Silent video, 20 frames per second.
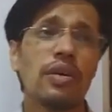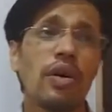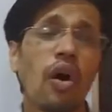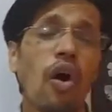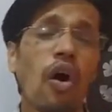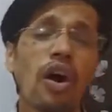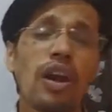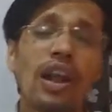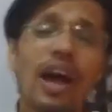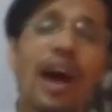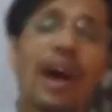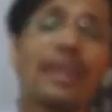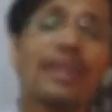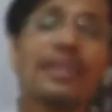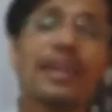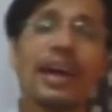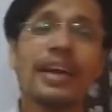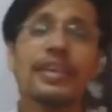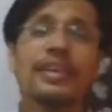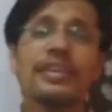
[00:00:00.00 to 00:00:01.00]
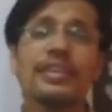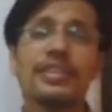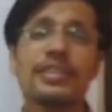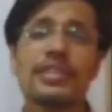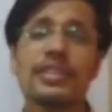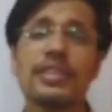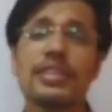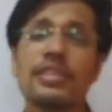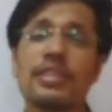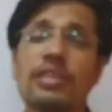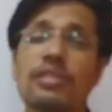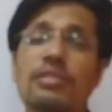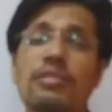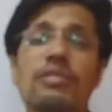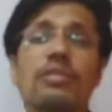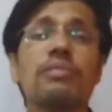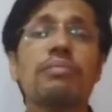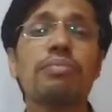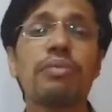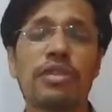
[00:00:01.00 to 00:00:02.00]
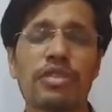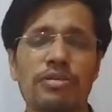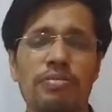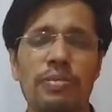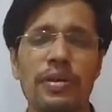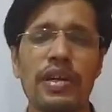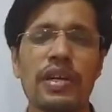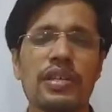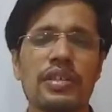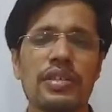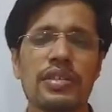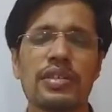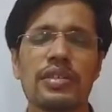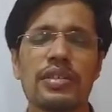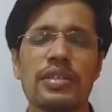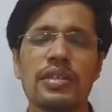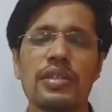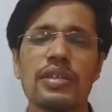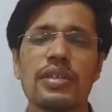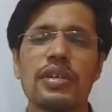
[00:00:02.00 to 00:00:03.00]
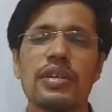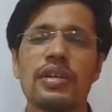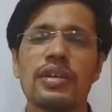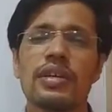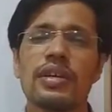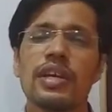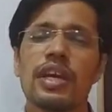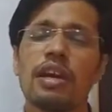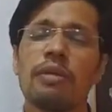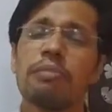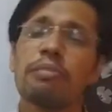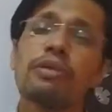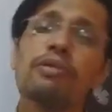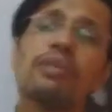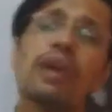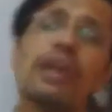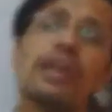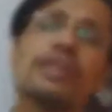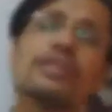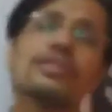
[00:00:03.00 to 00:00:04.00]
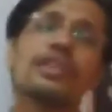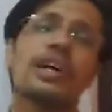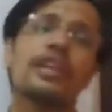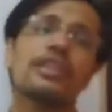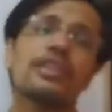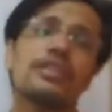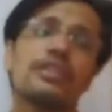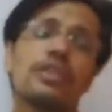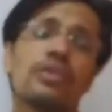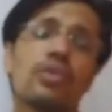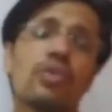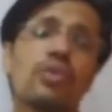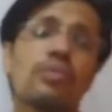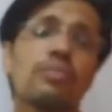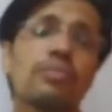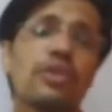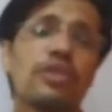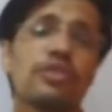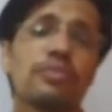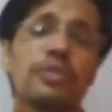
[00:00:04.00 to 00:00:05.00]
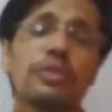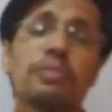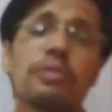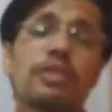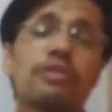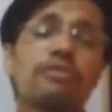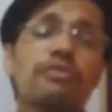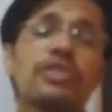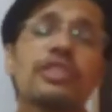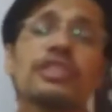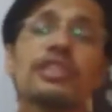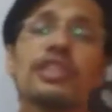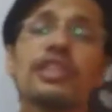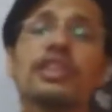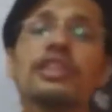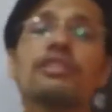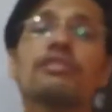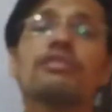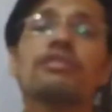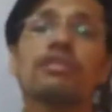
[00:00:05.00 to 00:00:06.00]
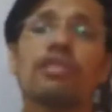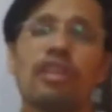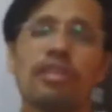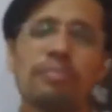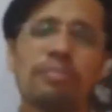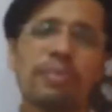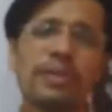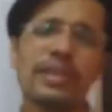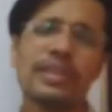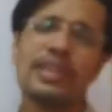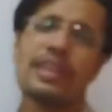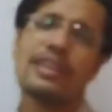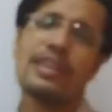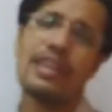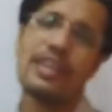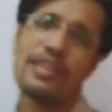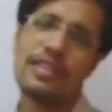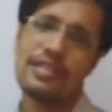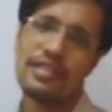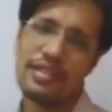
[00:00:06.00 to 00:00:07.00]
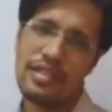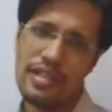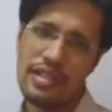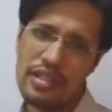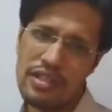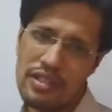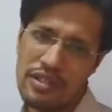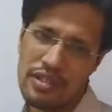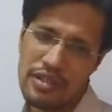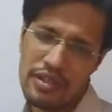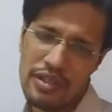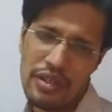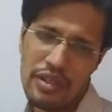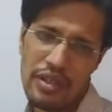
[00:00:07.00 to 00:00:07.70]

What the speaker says: all are right in their own prospect, everyone is right in their own prospect, but which lead to conflict at later stage.